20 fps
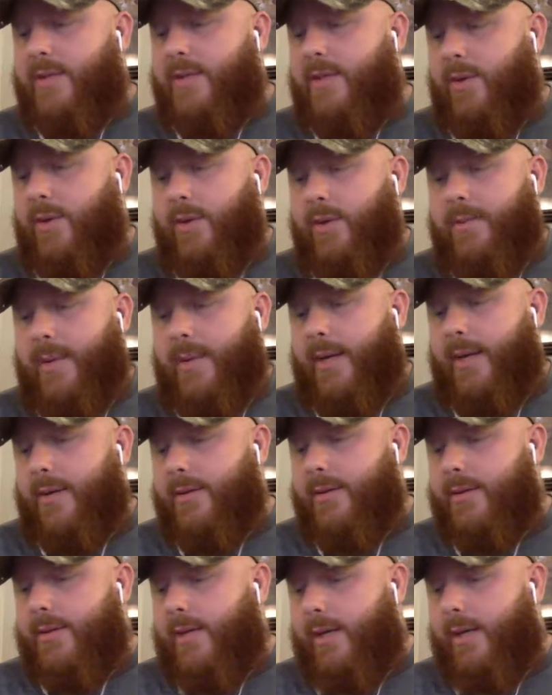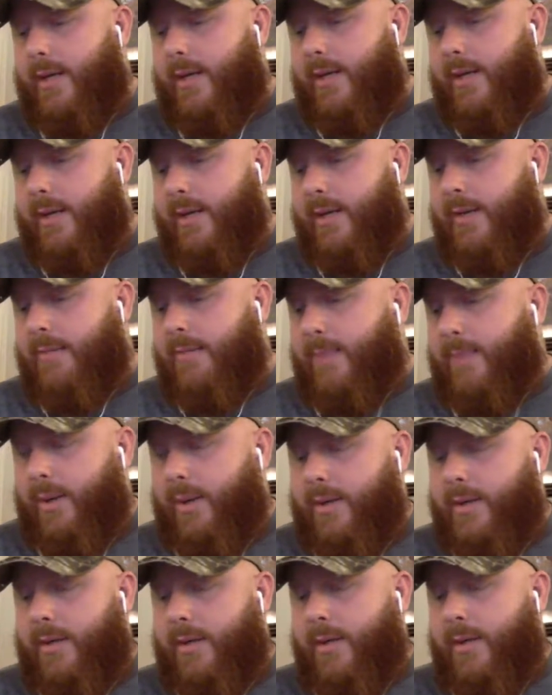panels. They partnered
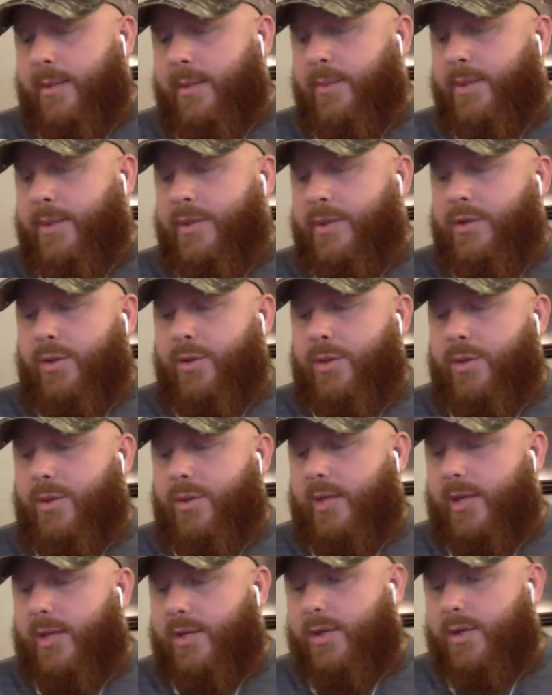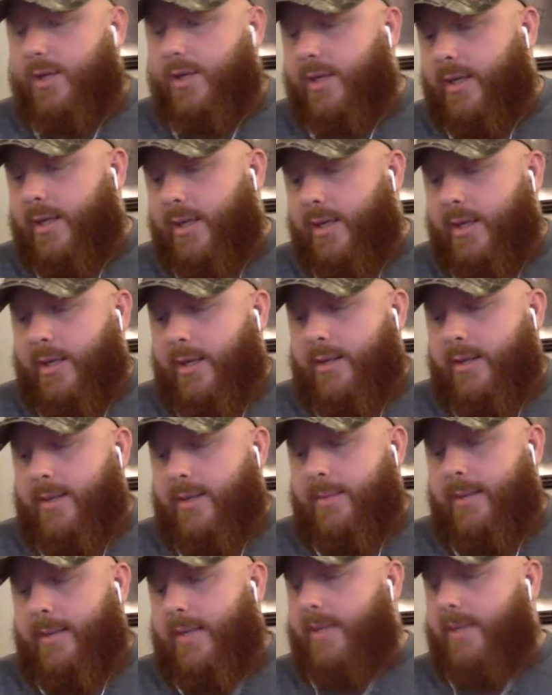up with Duke Electric to make
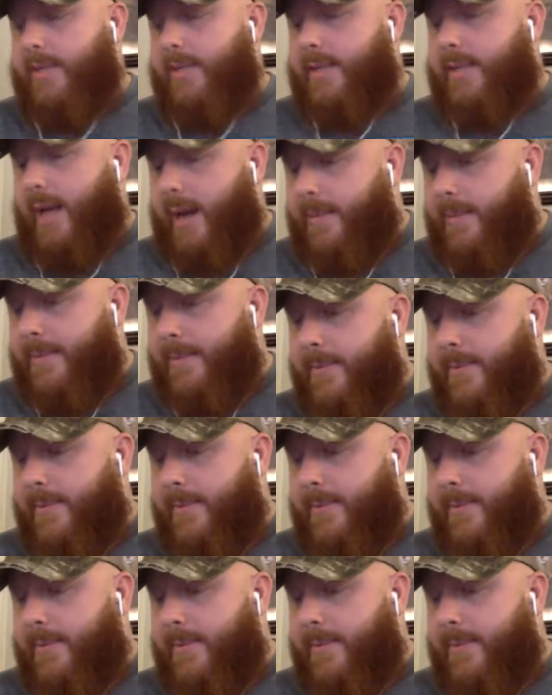this happen.